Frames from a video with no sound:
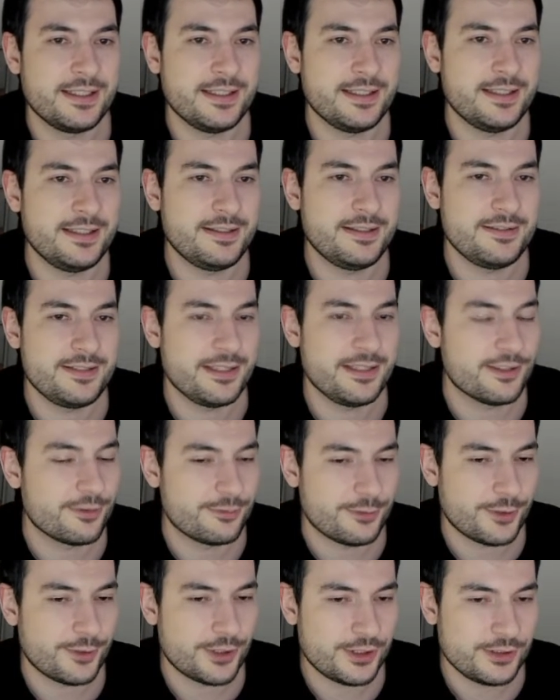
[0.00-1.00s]
in tier
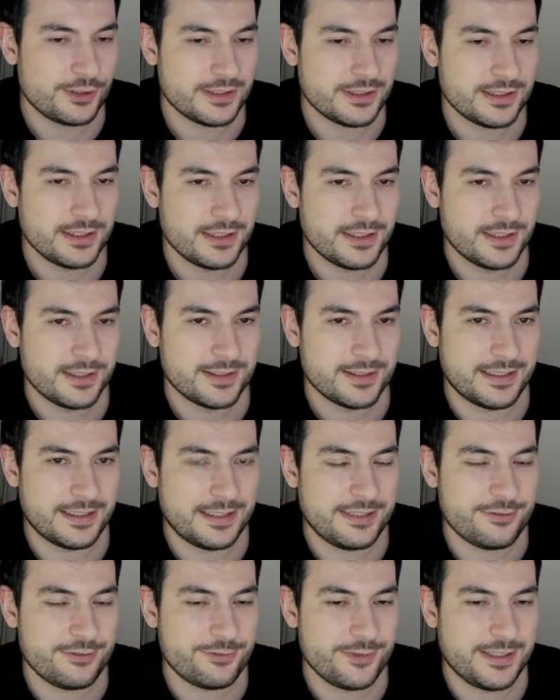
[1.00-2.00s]
4.
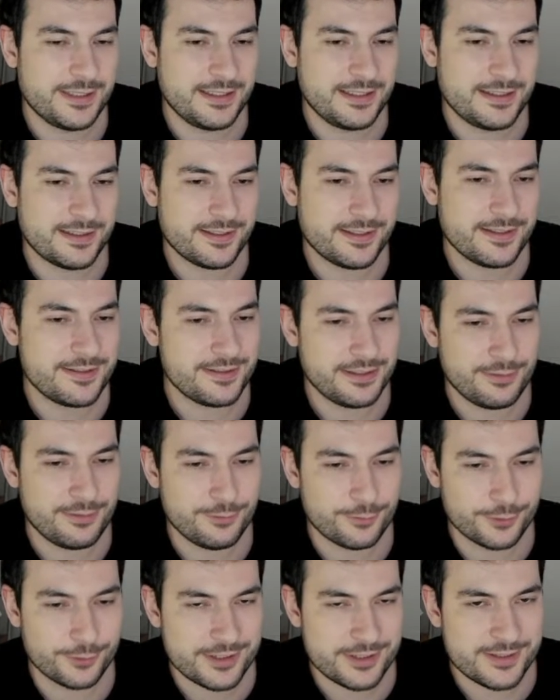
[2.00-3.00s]
I think it's
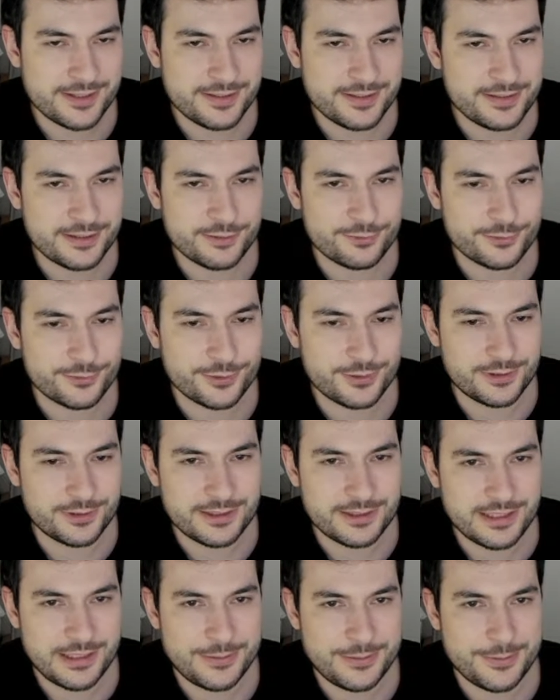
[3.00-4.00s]
even worse than tier
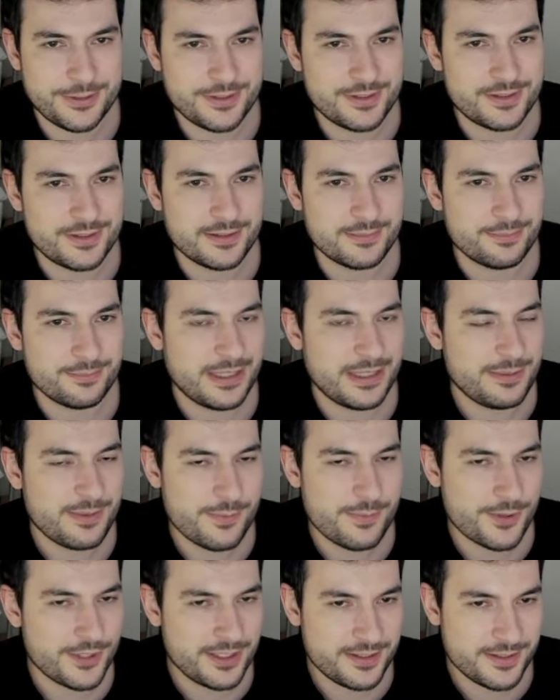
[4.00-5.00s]
4. I would maybe
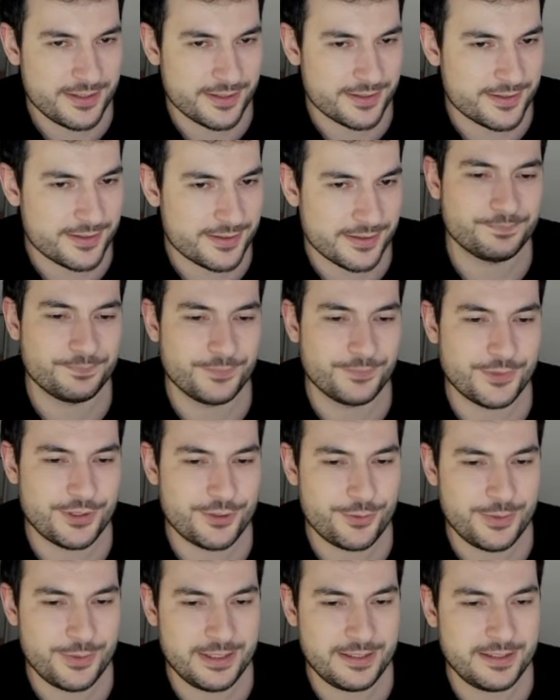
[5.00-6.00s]
put it tier 6.
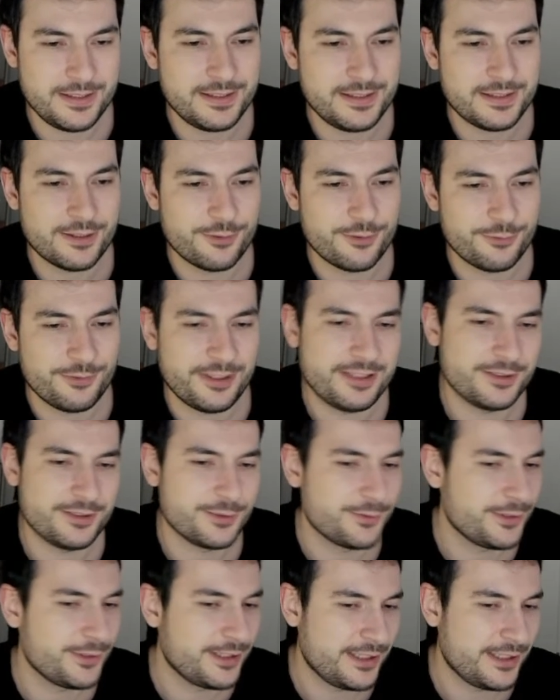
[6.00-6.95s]
Not really a fan of the